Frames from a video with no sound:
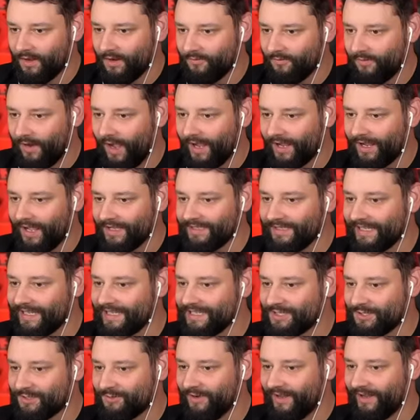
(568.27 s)
Right, I gotta take a
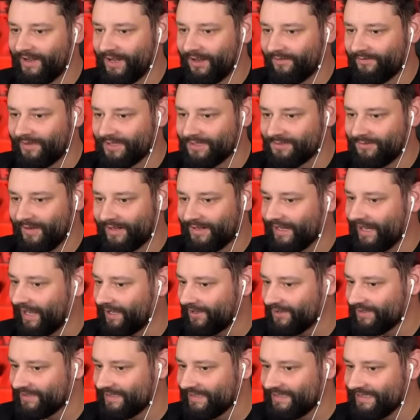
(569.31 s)
screamy of this right now
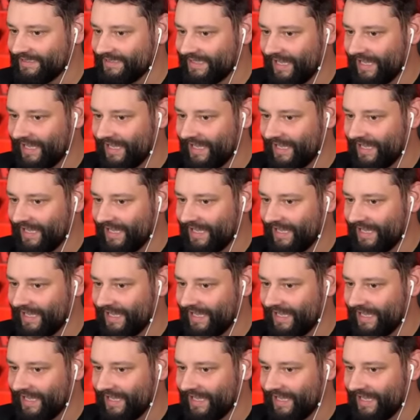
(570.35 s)
because this is